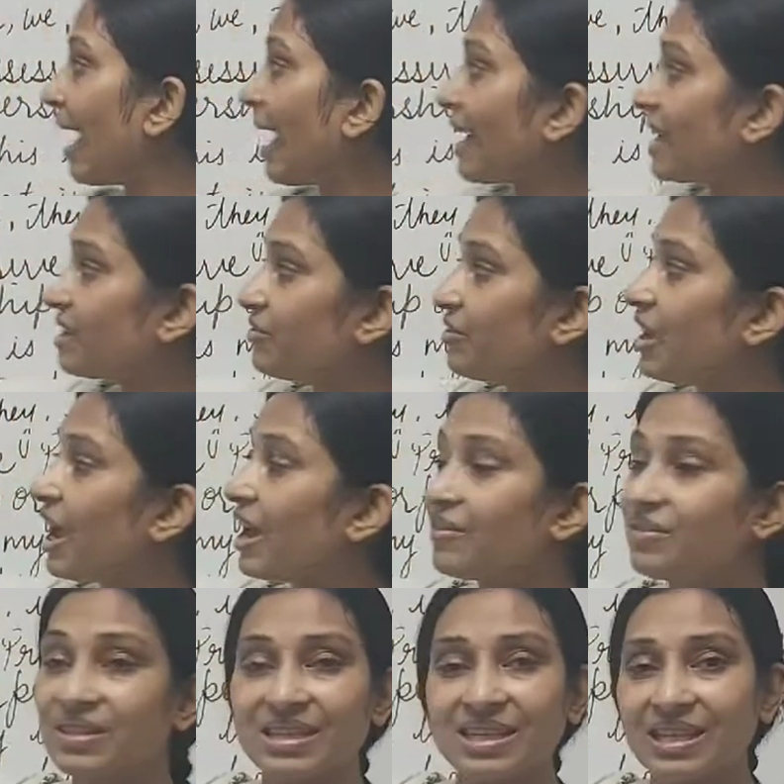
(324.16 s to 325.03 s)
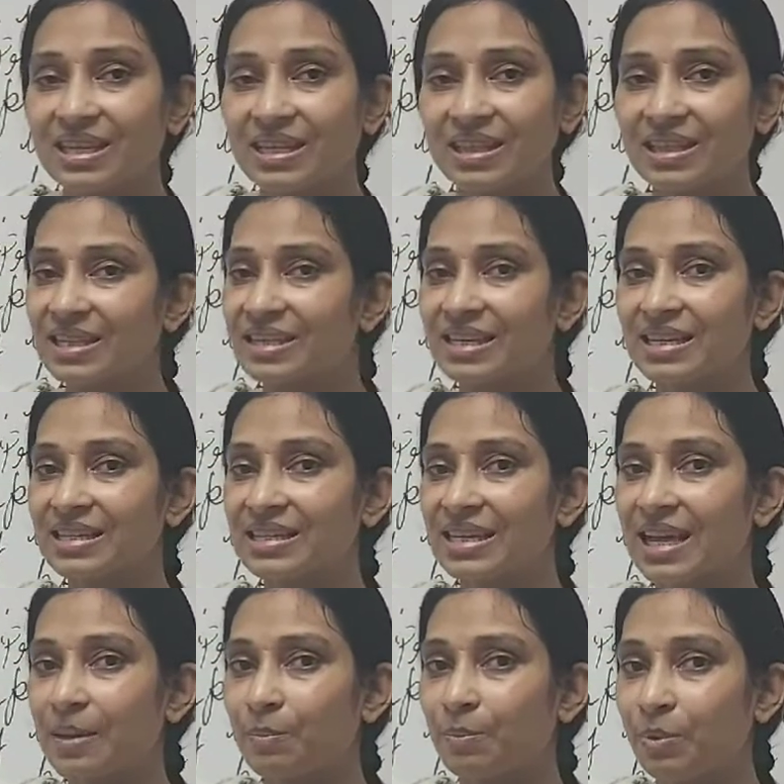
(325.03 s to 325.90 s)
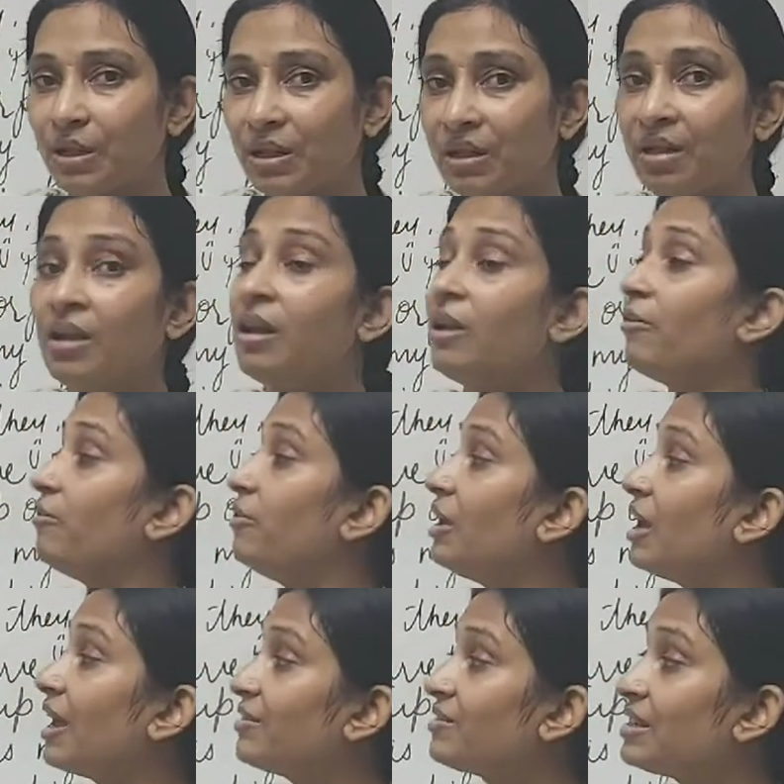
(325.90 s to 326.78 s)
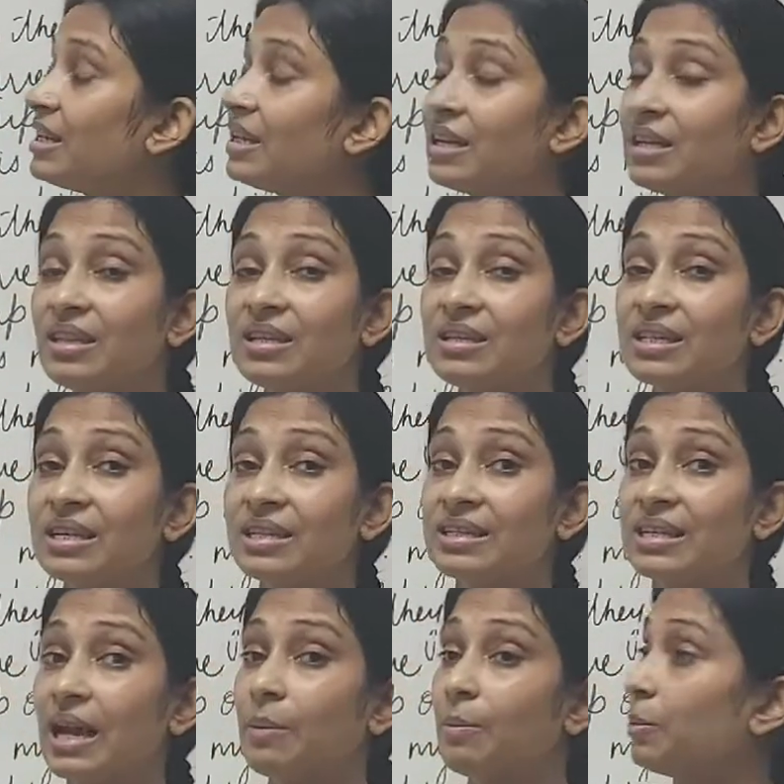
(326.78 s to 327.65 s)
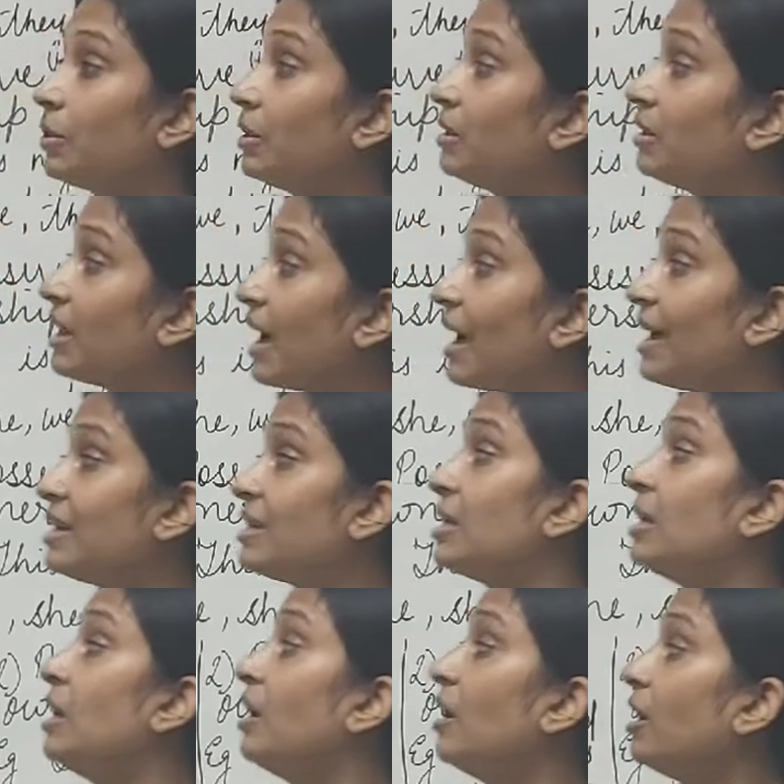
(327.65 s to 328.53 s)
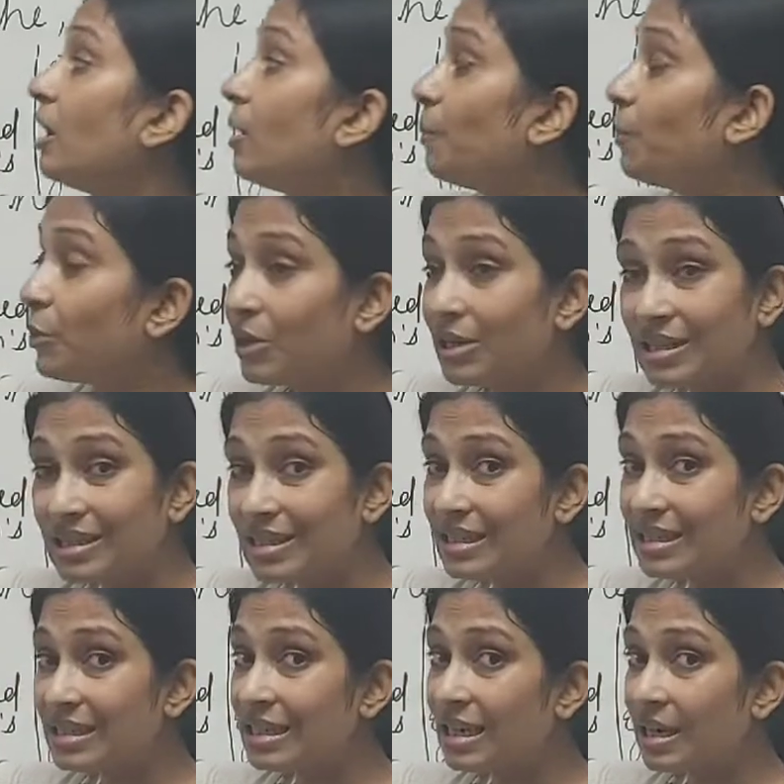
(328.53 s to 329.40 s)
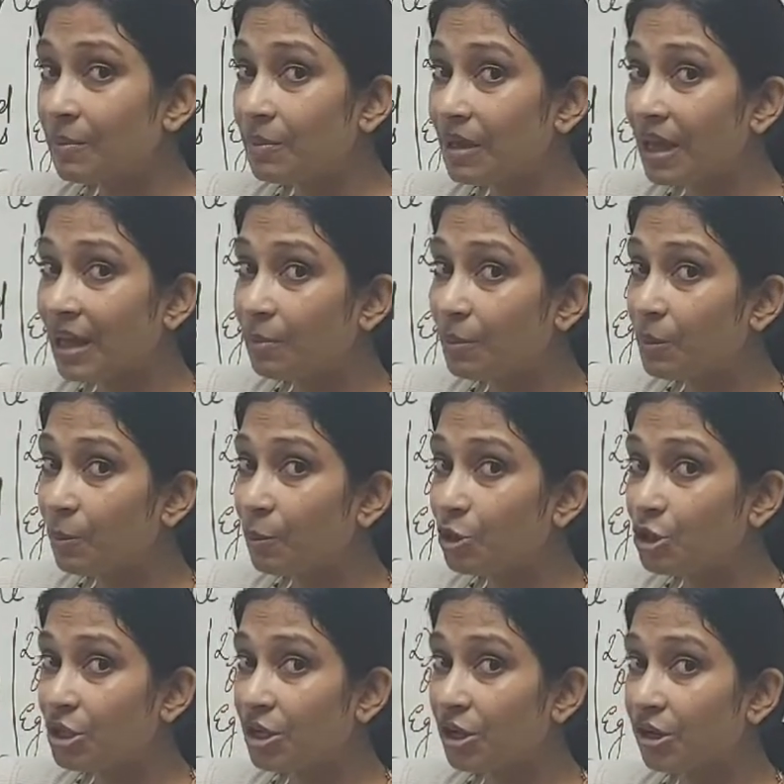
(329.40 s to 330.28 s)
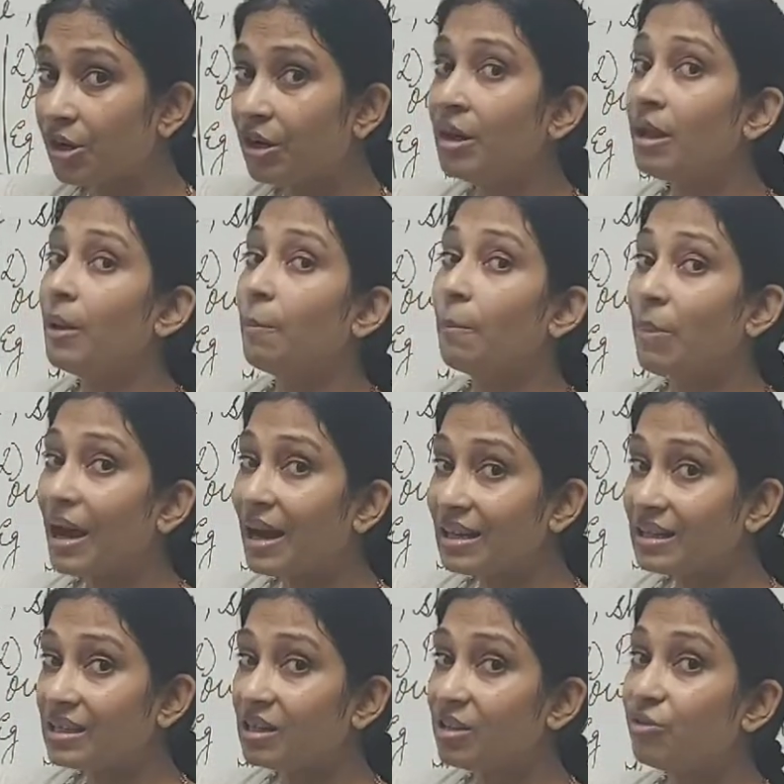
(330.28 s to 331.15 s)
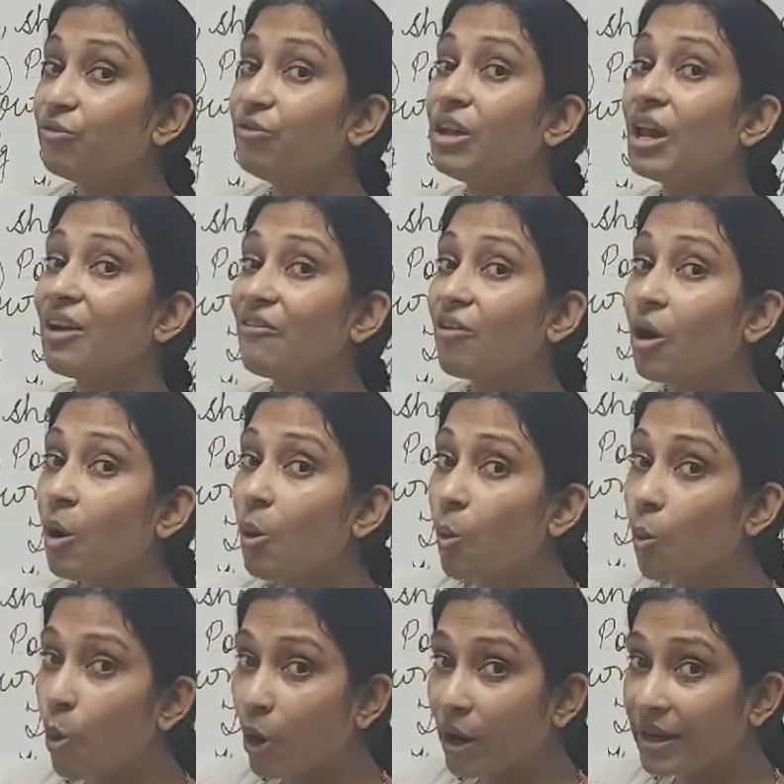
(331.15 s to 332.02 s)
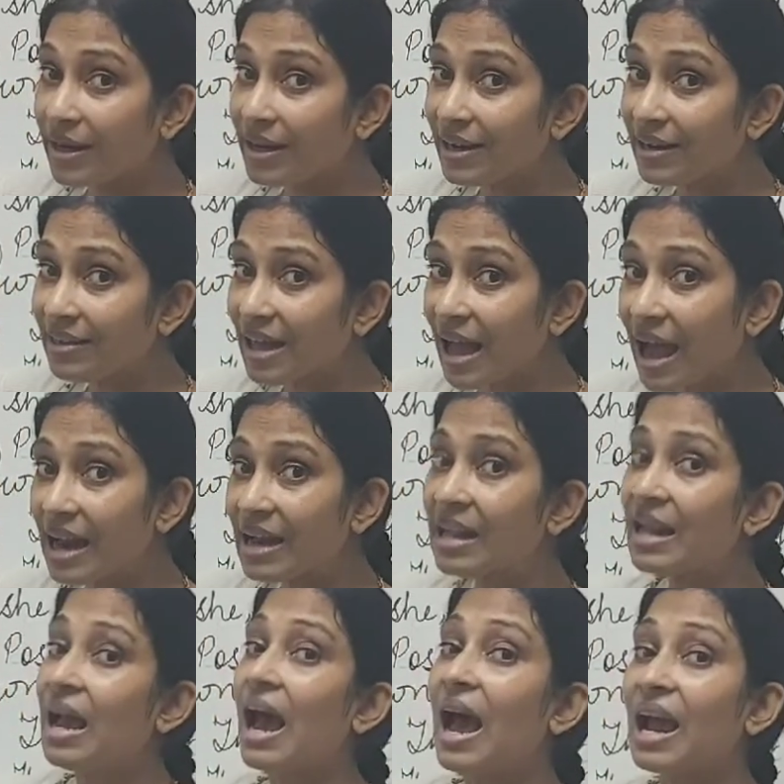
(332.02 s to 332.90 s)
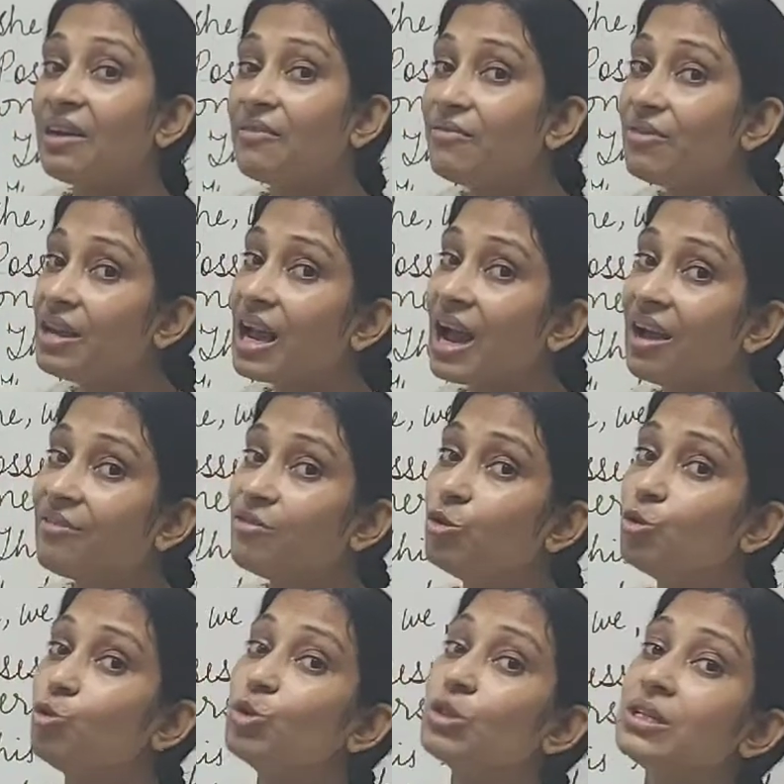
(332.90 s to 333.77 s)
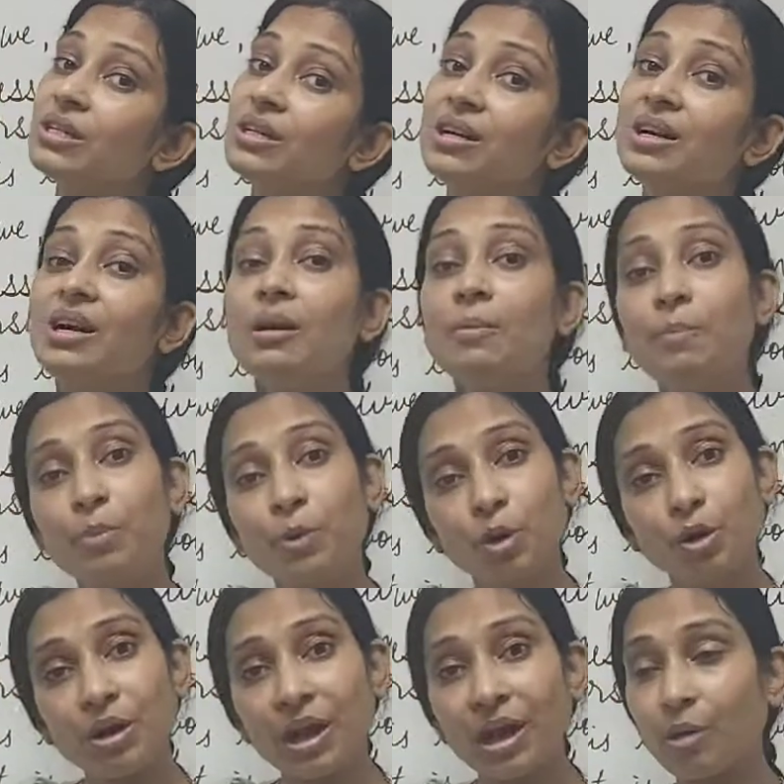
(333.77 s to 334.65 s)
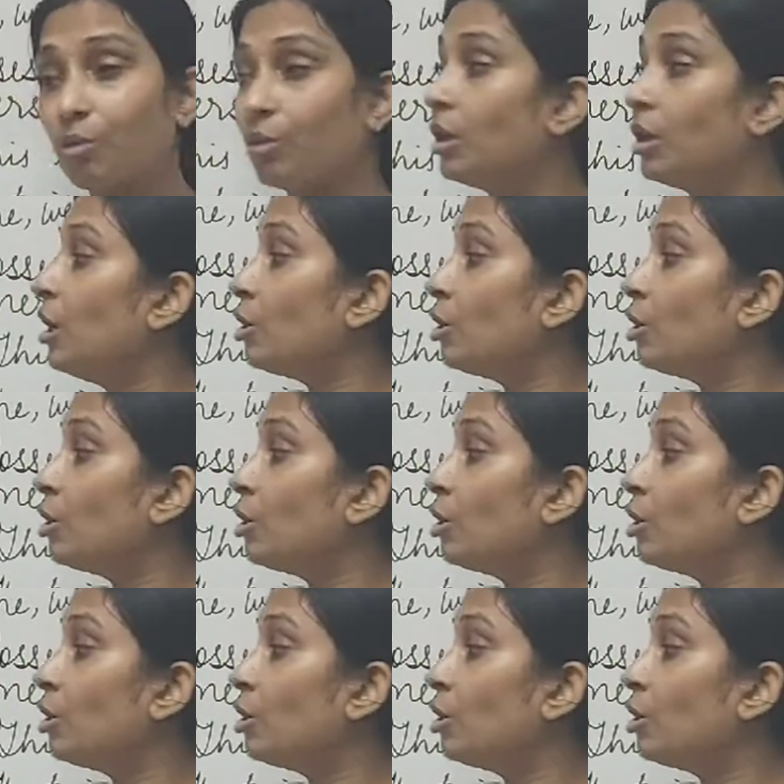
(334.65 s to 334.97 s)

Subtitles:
As we have seen in this example, that a person's name can be put here, but we have avoided that and we have used a pronoun.